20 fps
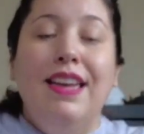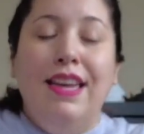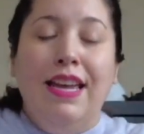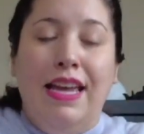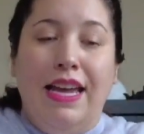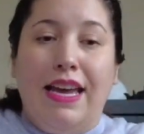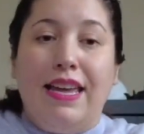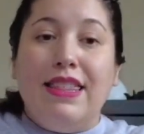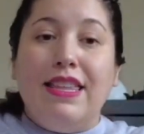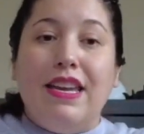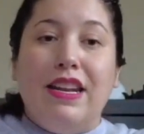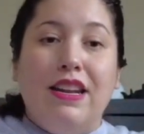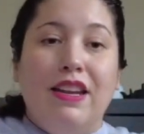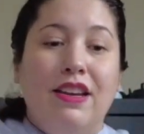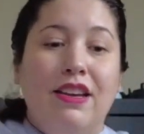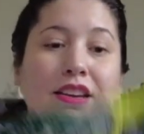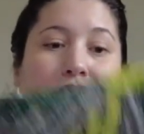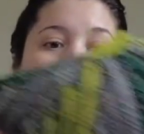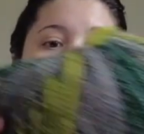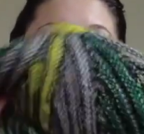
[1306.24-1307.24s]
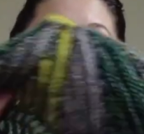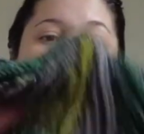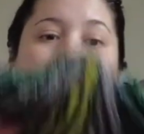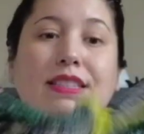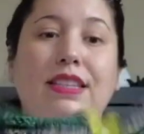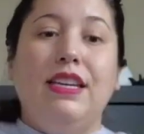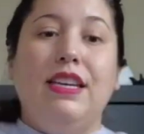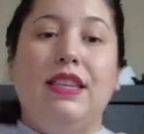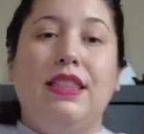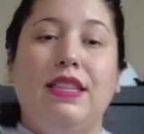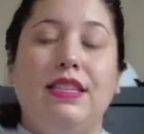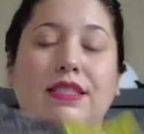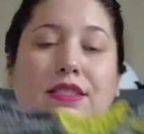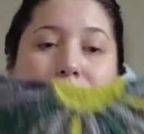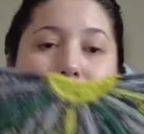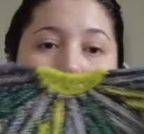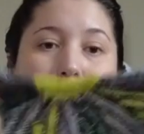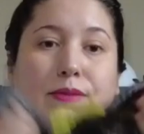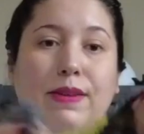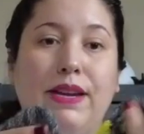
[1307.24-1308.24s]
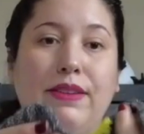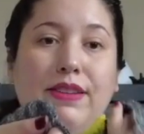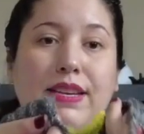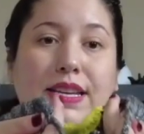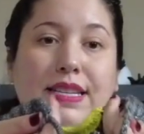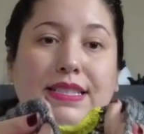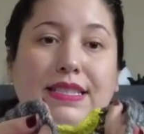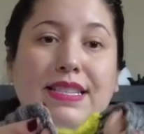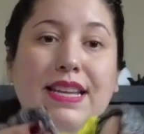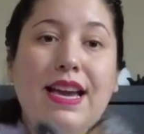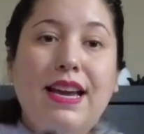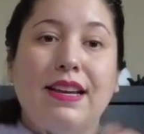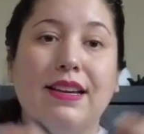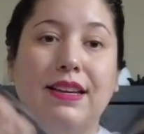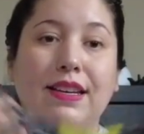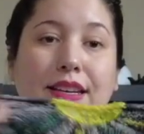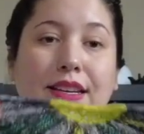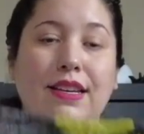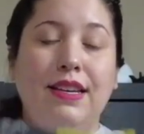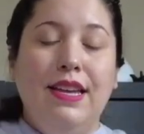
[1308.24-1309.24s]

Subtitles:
and then obviously this goes around his neck,